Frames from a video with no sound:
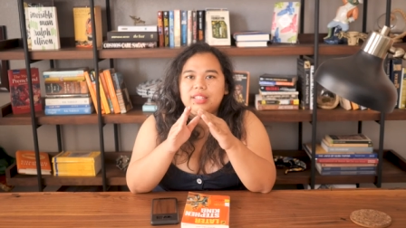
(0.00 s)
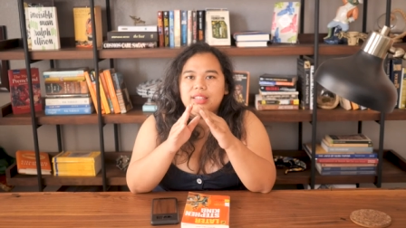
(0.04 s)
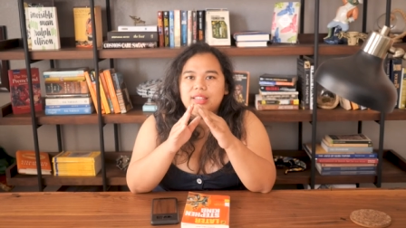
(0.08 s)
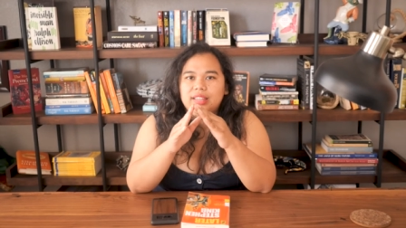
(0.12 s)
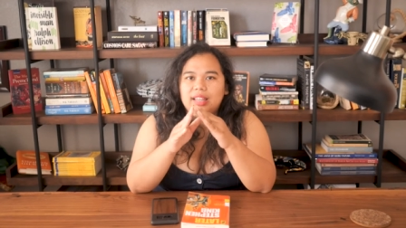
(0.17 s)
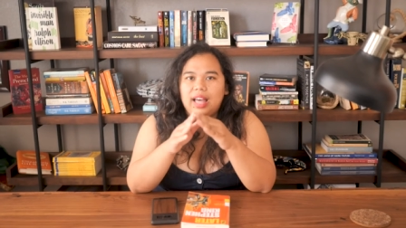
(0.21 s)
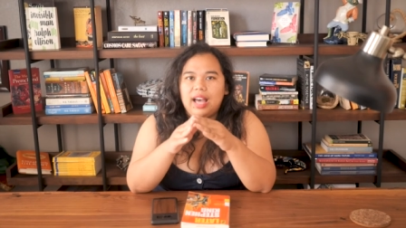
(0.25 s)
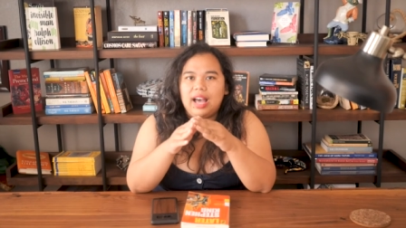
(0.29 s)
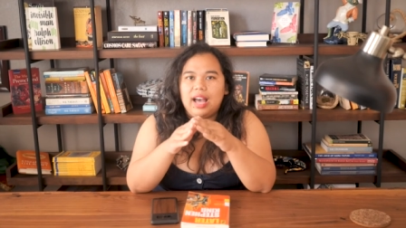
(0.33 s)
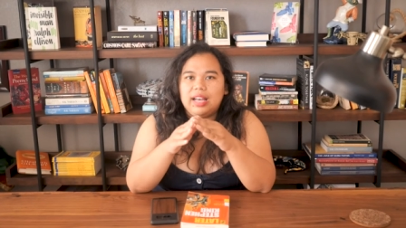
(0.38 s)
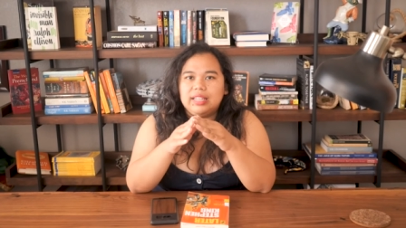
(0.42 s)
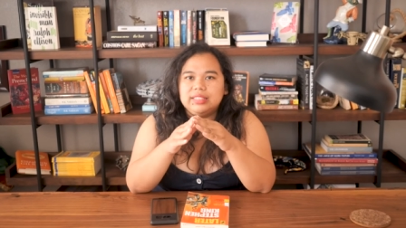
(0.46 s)

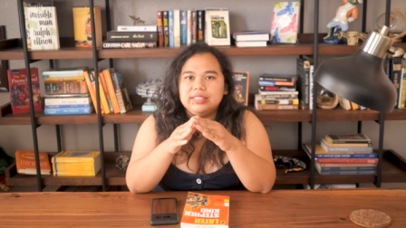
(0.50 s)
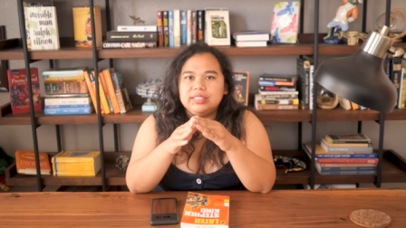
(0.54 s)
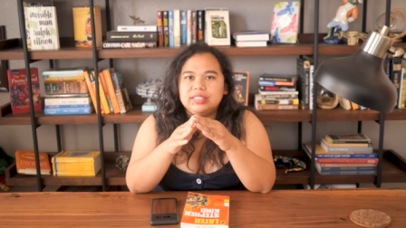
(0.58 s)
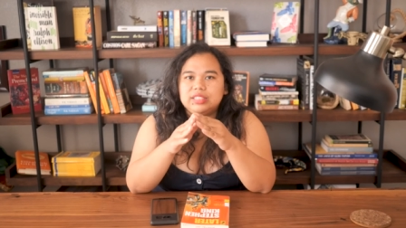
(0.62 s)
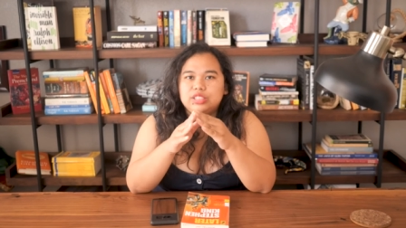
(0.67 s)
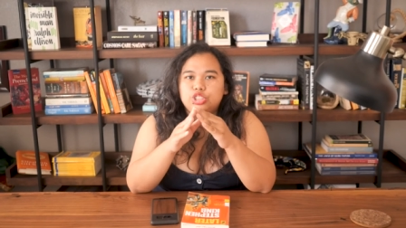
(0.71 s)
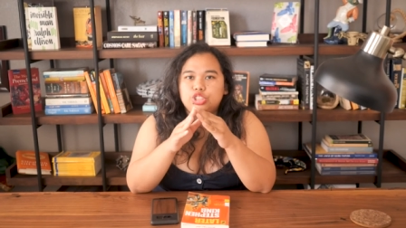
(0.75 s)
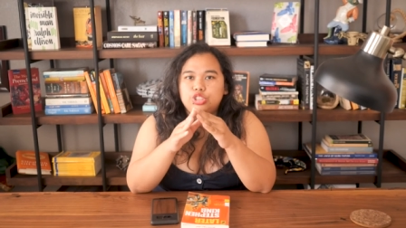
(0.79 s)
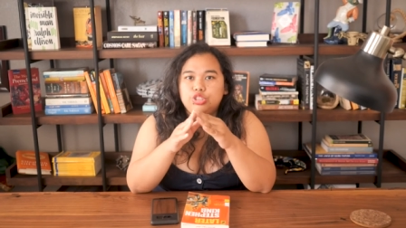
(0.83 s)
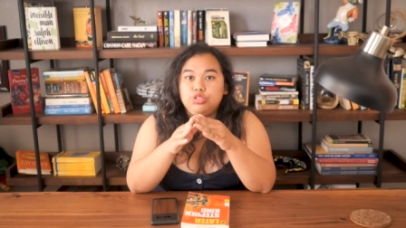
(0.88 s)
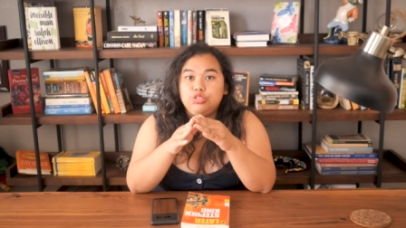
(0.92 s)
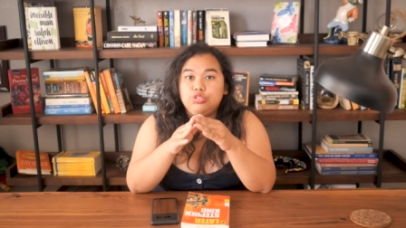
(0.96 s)

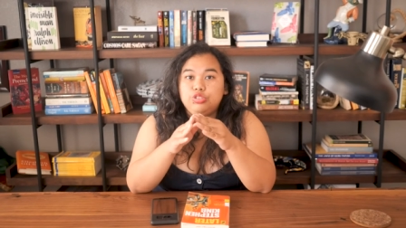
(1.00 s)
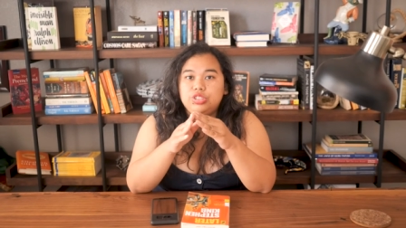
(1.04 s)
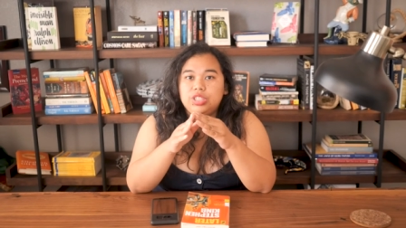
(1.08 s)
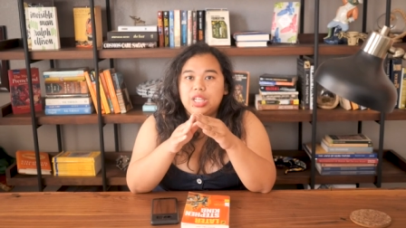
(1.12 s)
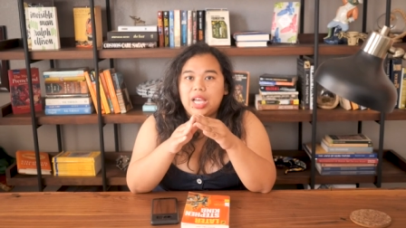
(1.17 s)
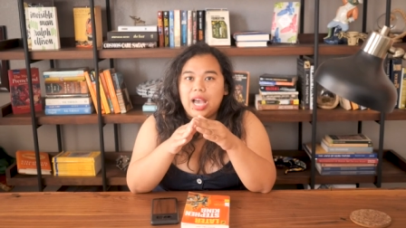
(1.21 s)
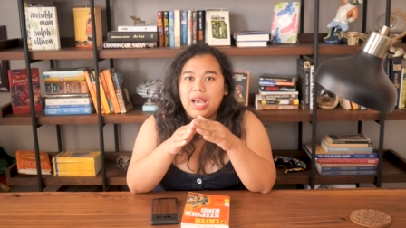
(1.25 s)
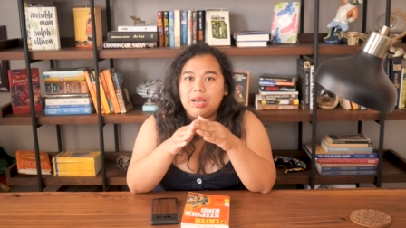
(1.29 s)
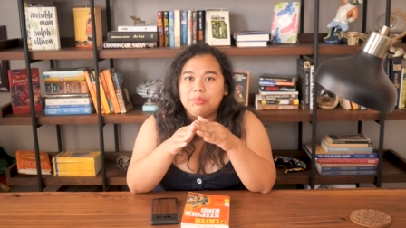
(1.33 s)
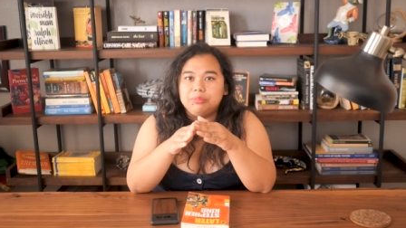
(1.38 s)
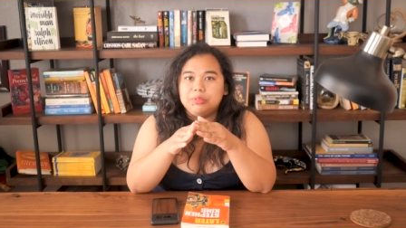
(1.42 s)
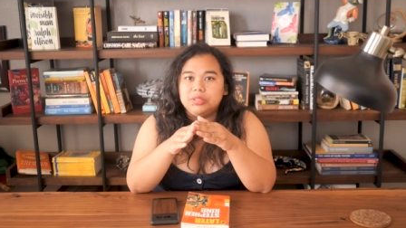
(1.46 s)
last two
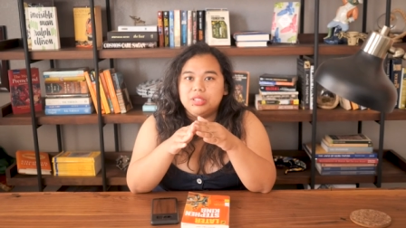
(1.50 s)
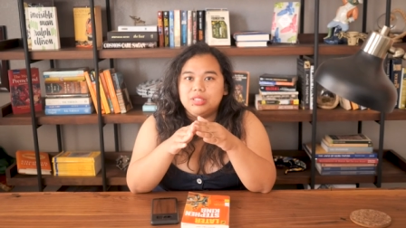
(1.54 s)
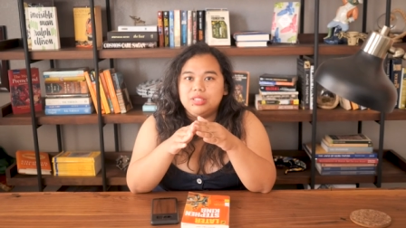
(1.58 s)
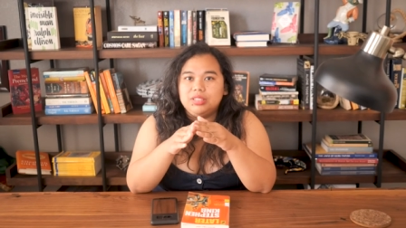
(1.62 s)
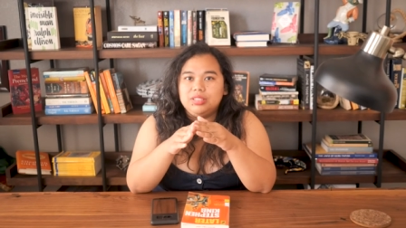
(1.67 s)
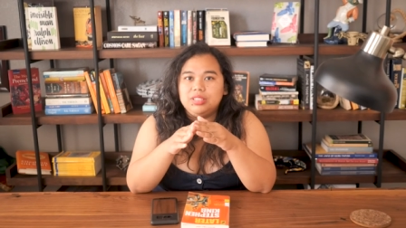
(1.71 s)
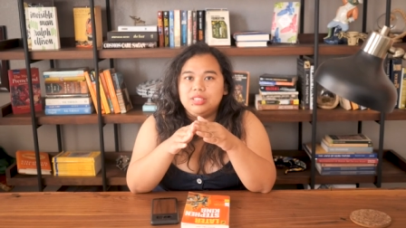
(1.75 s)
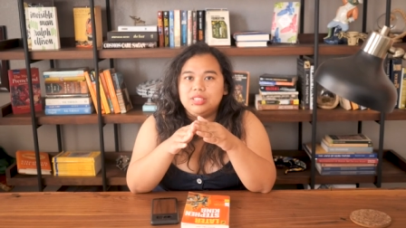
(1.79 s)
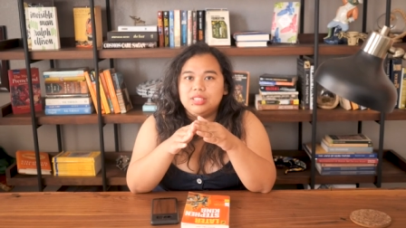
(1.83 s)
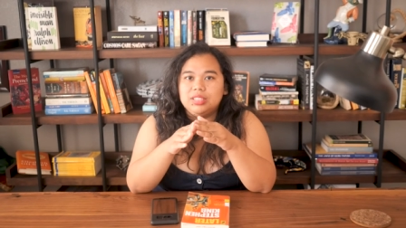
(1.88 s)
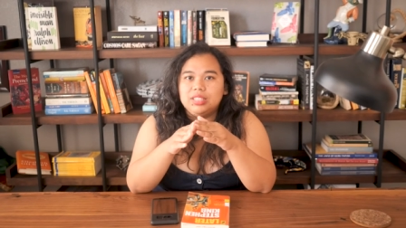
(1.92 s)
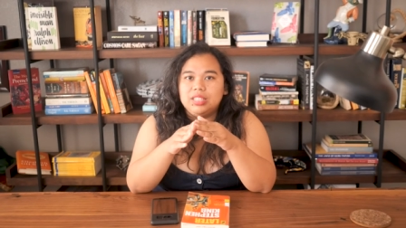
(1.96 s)

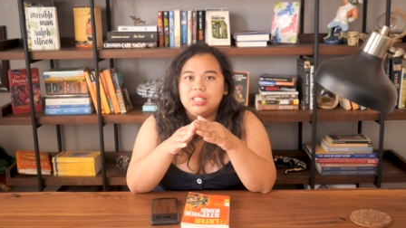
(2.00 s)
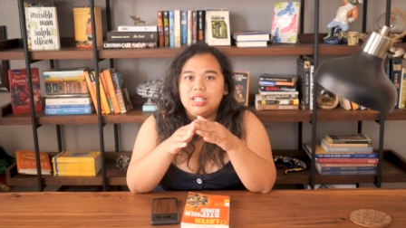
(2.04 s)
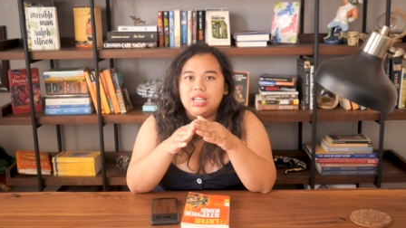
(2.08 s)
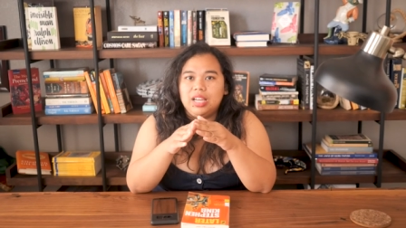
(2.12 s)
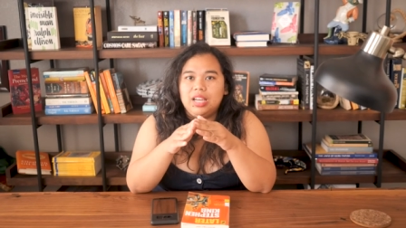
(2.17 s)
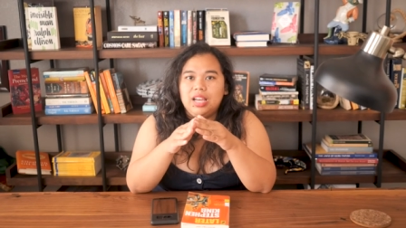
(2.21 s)
chapters,